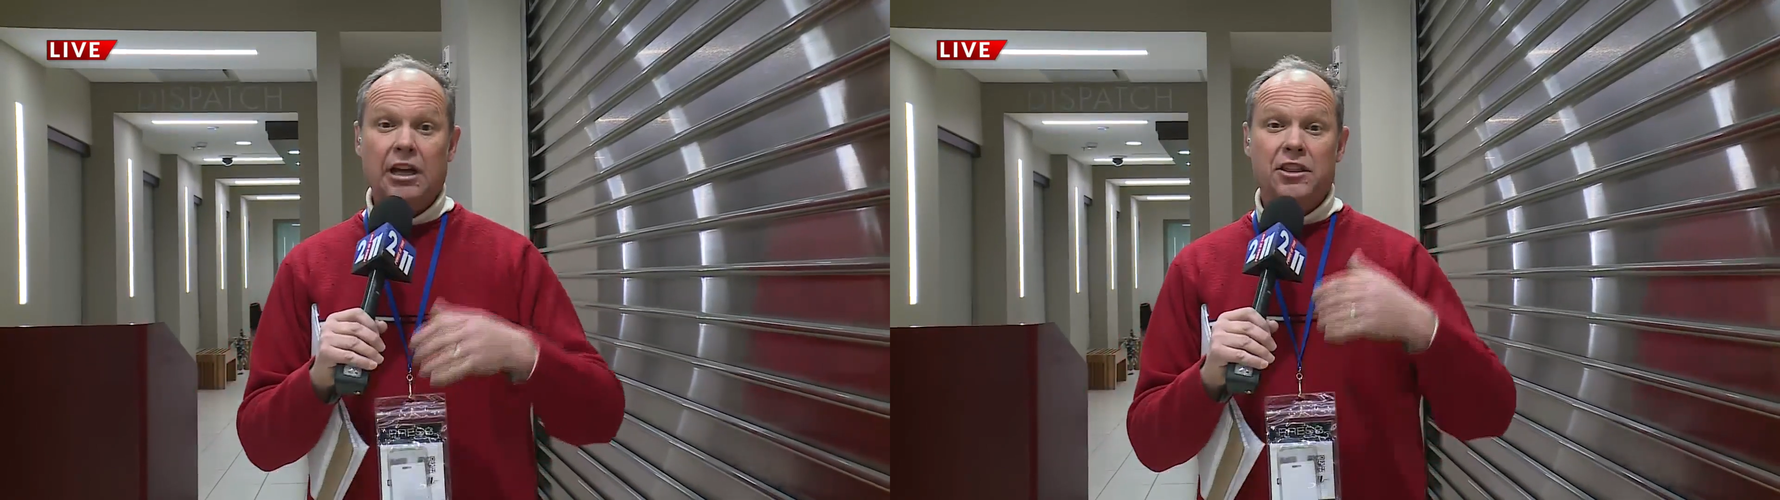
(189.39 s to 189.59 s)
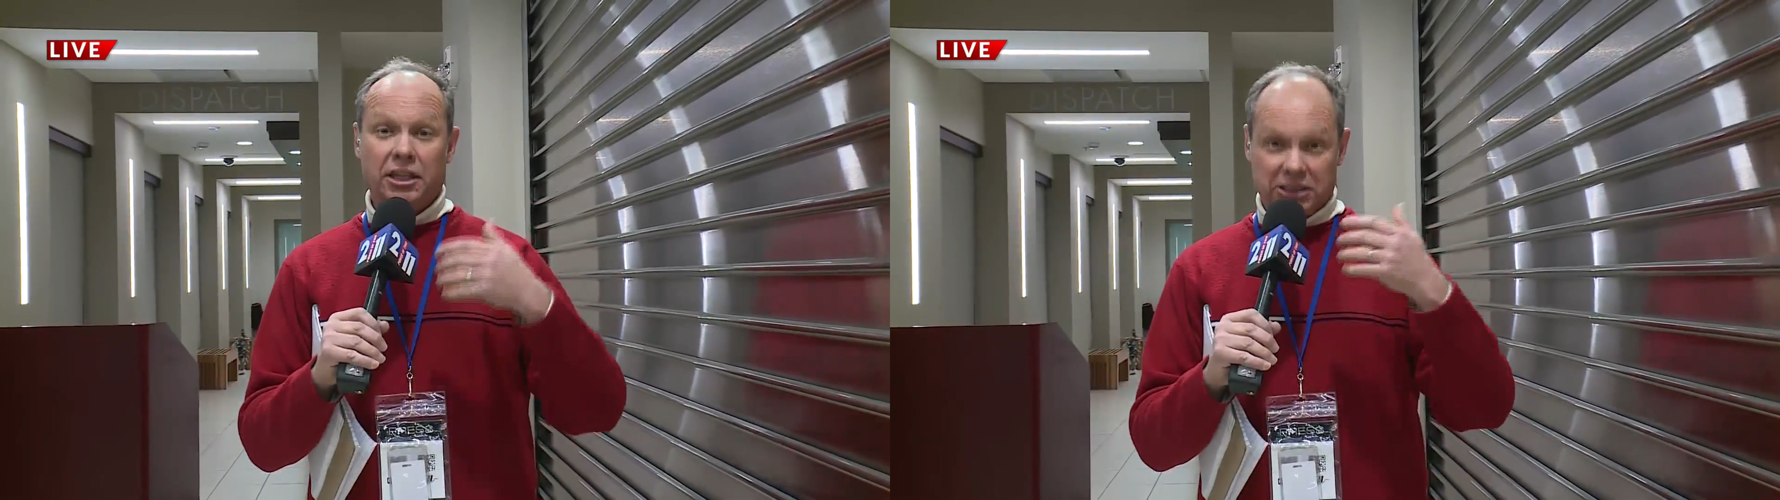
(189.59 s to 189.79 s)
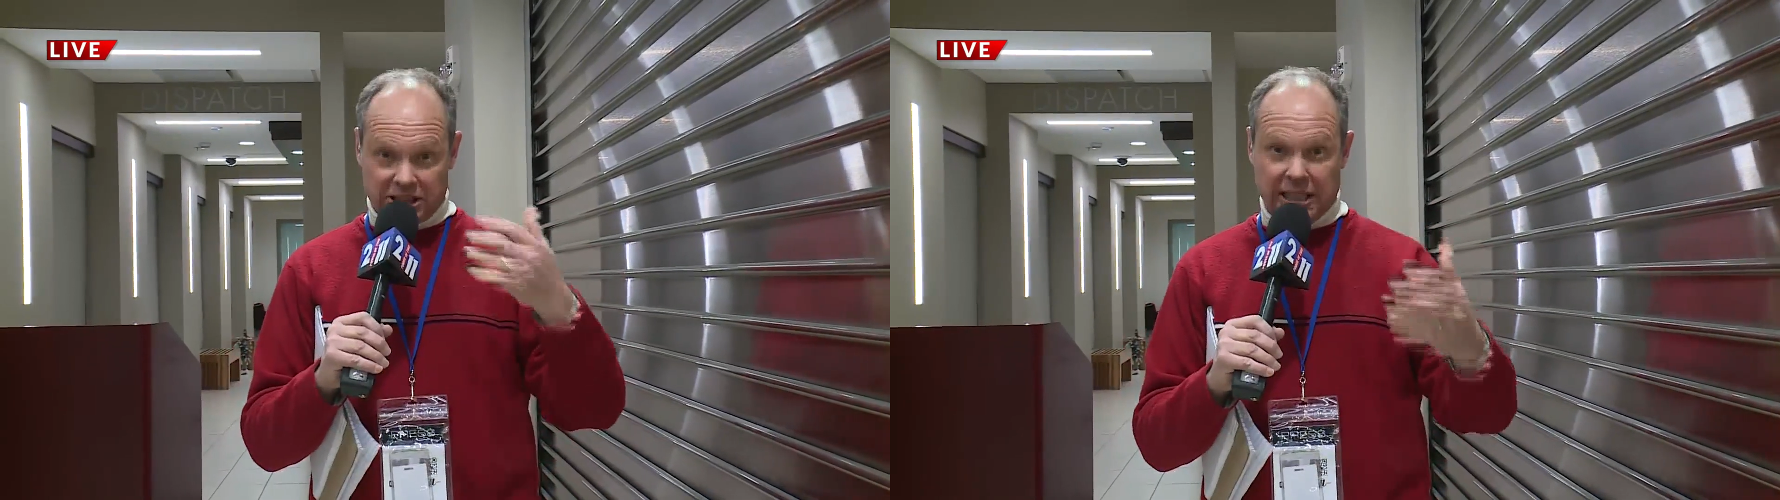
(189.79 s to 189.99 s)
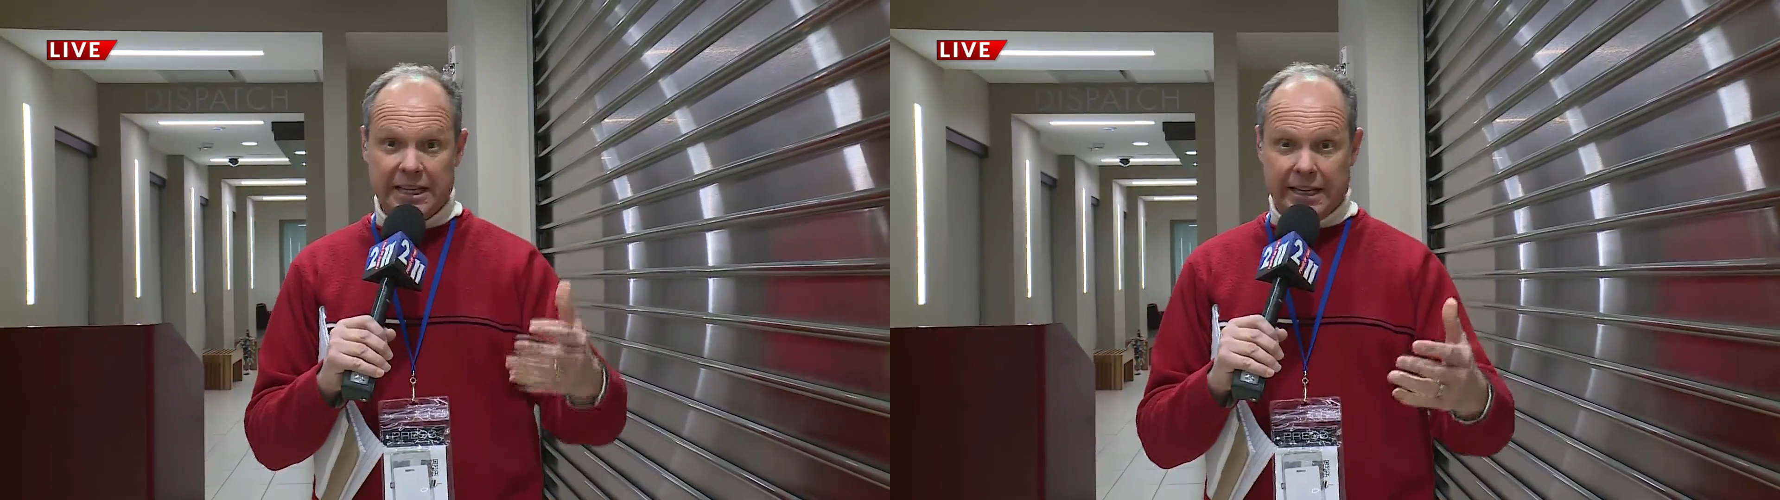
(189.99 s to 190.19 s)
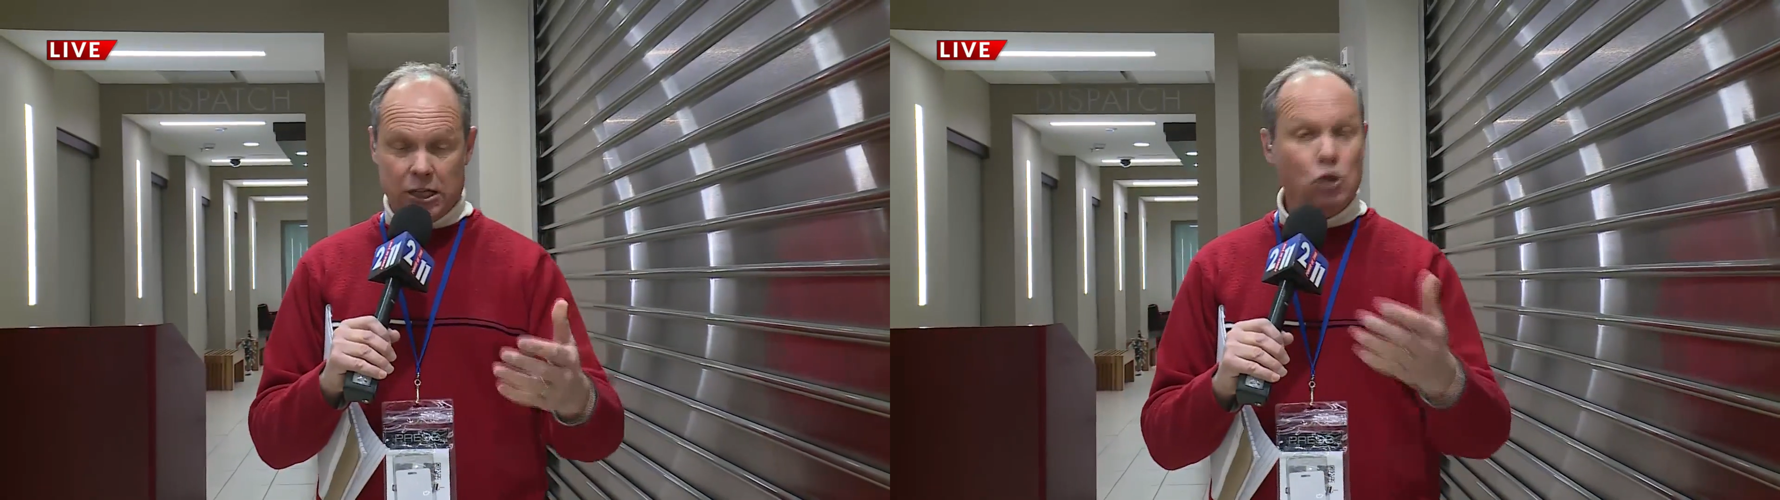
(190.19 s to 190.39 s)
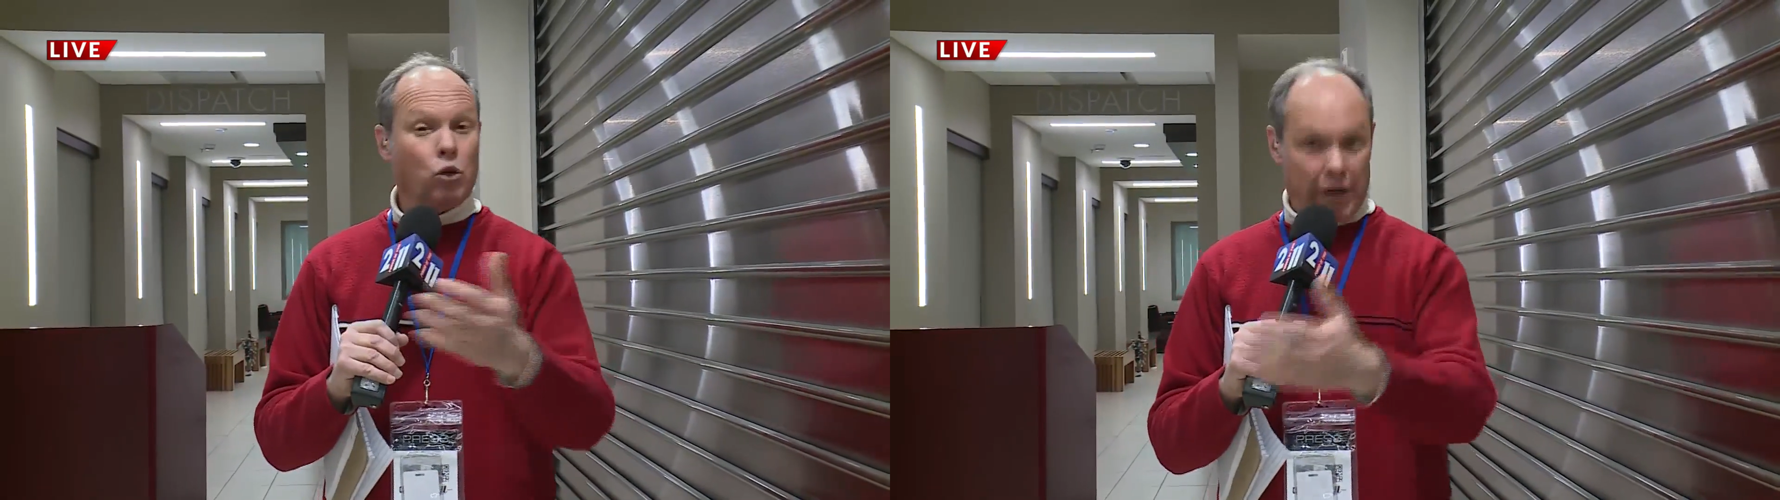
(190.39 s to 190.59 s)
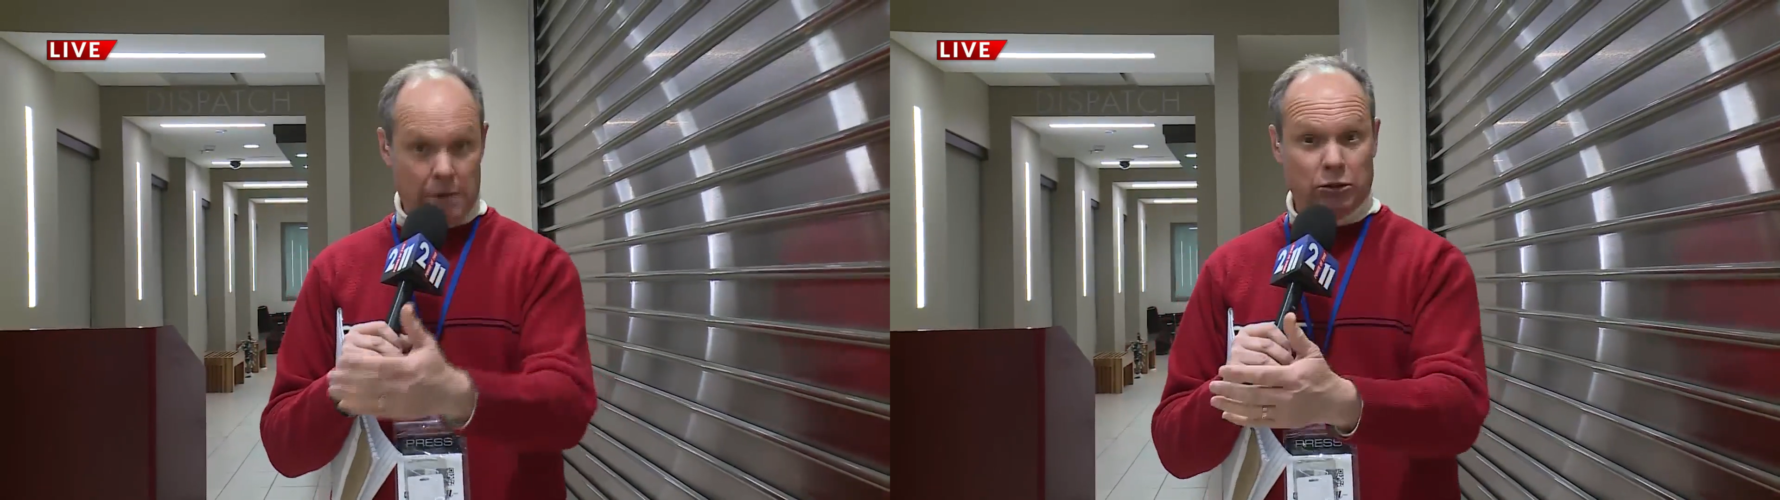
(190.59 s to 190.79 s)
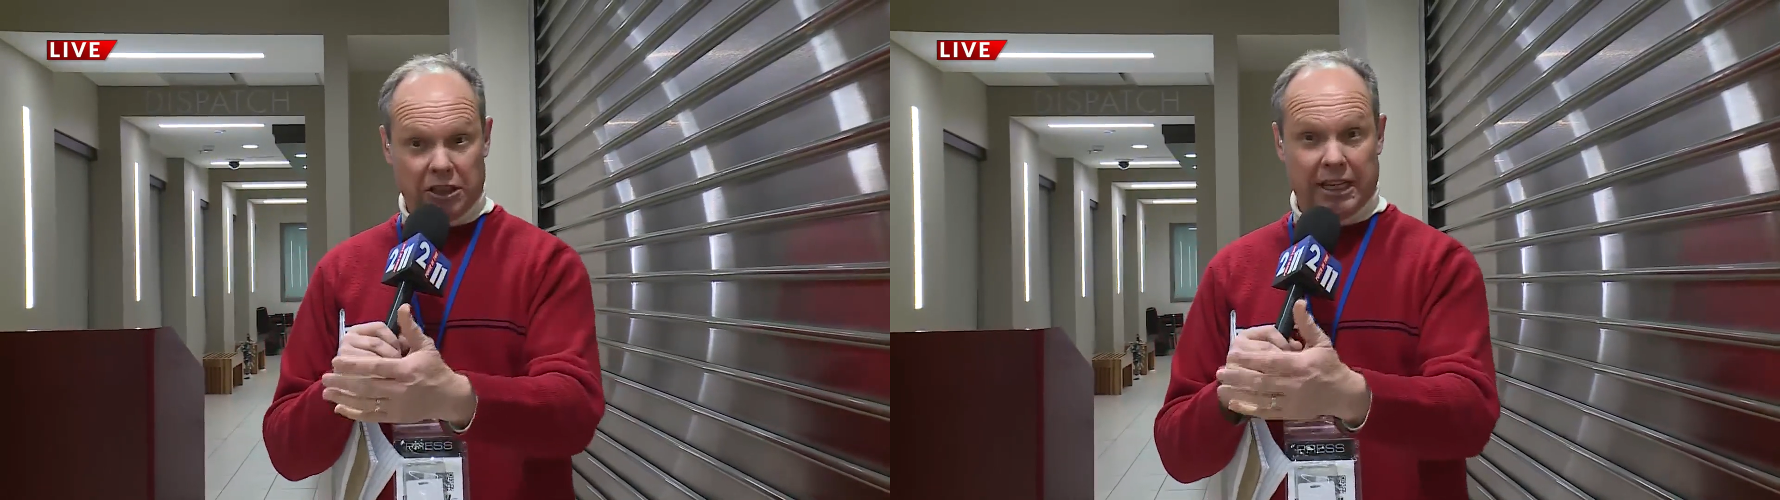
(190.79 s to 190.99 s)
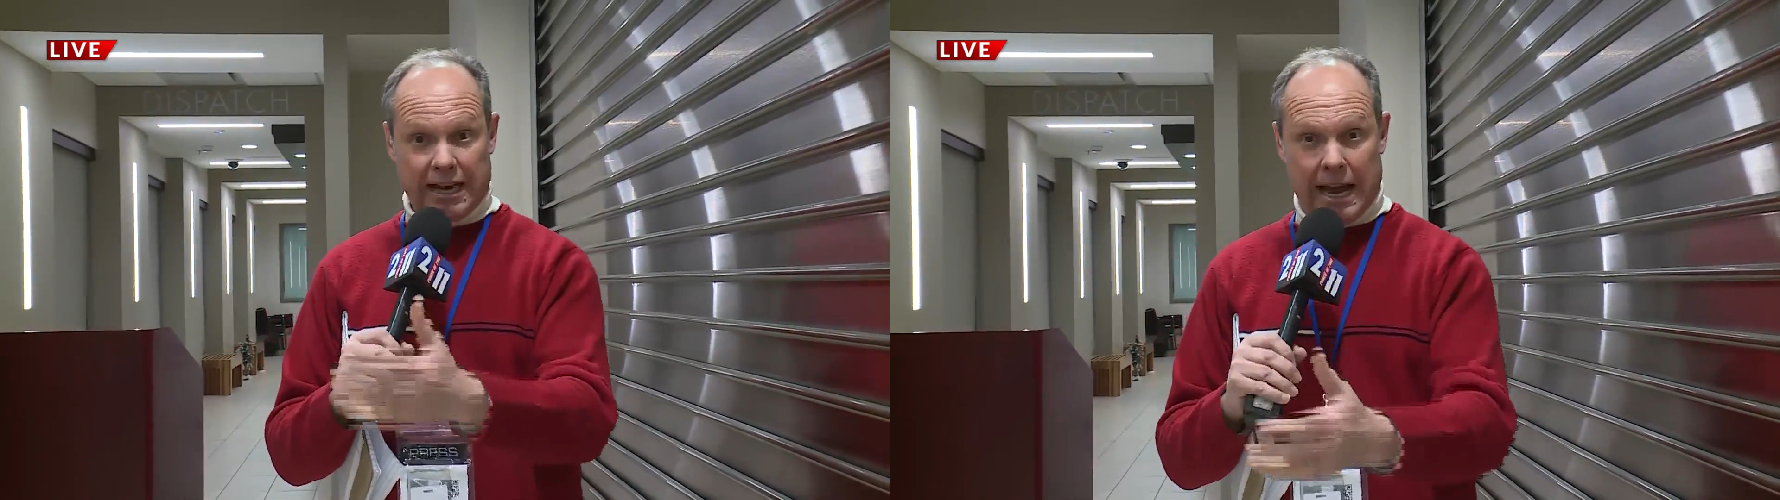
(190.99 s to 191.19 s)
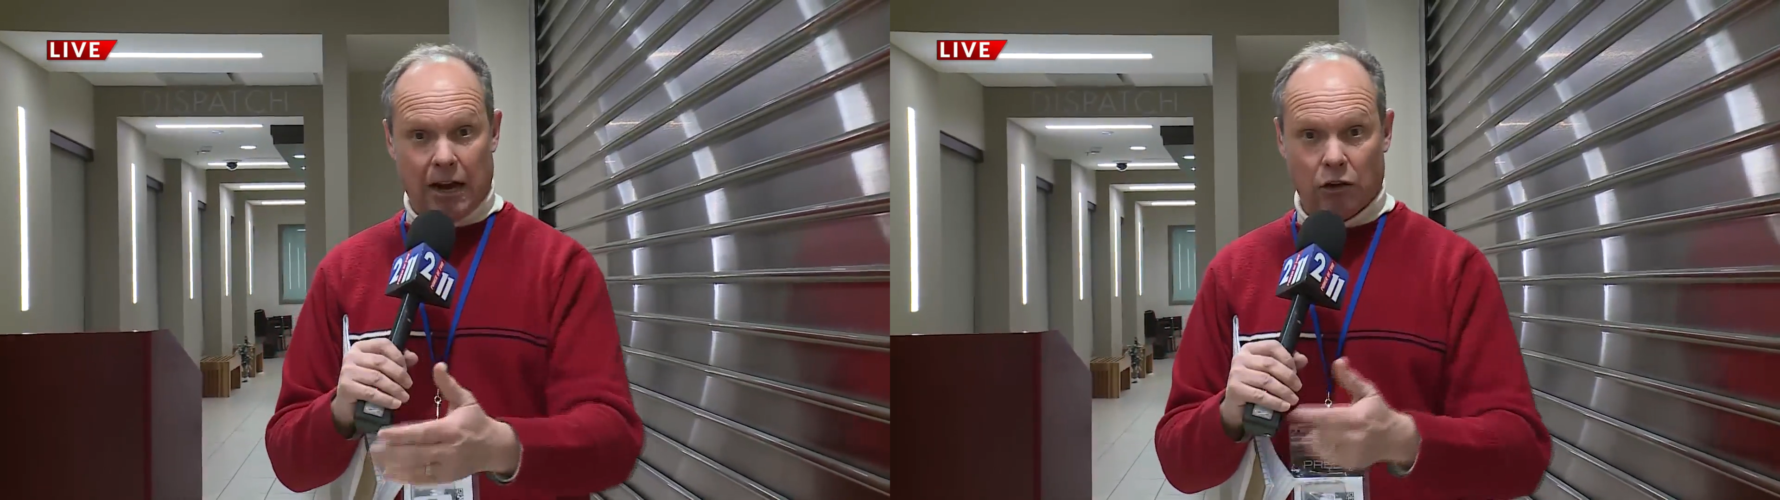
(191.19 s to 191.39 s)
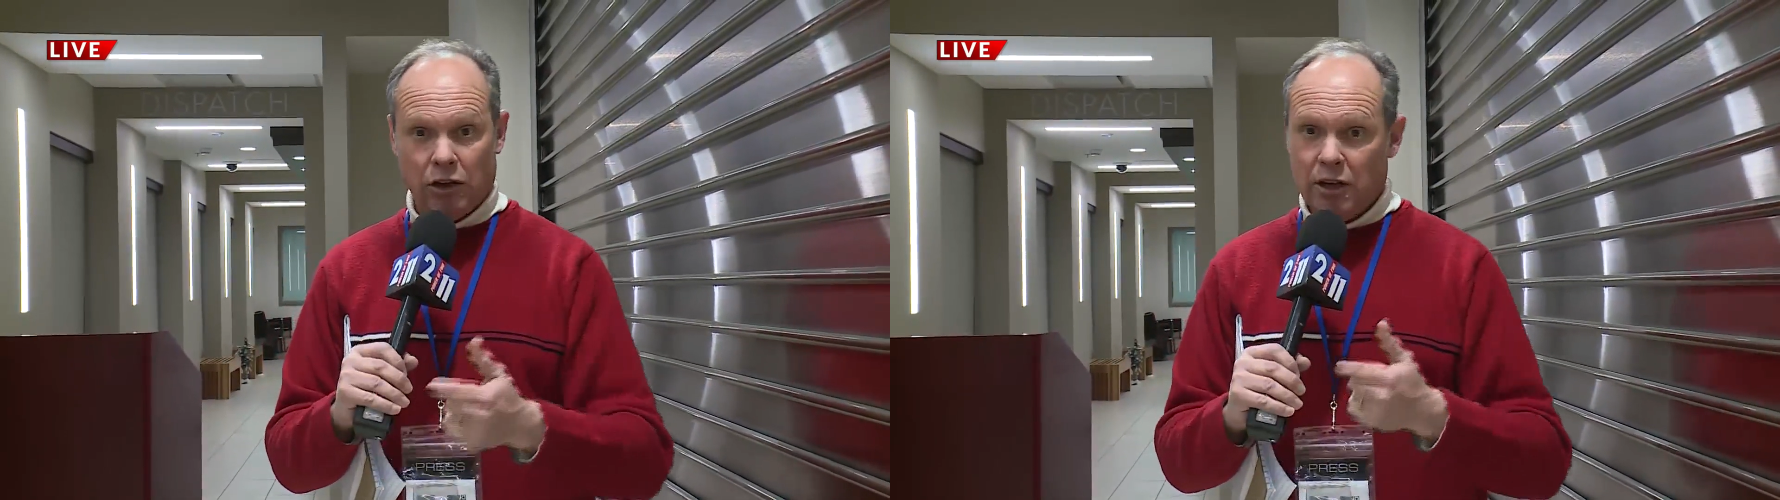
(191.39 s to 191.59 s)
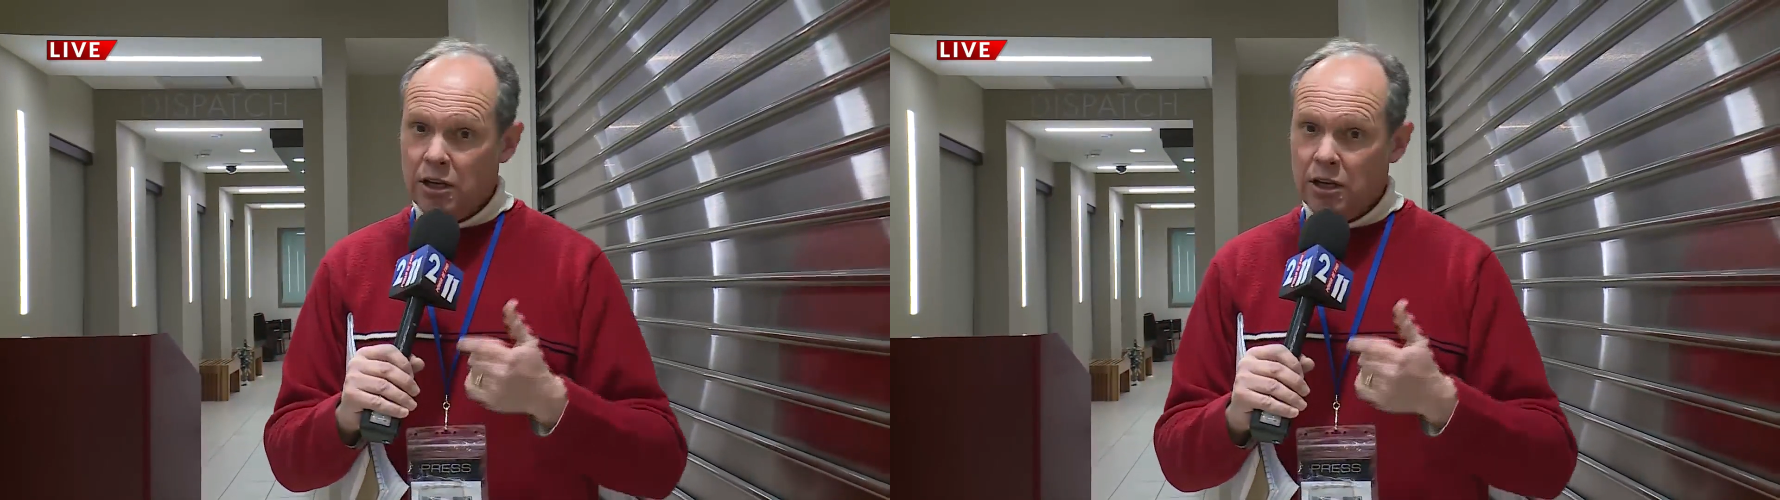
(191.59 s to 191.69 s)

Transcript: the scene who were able to get out.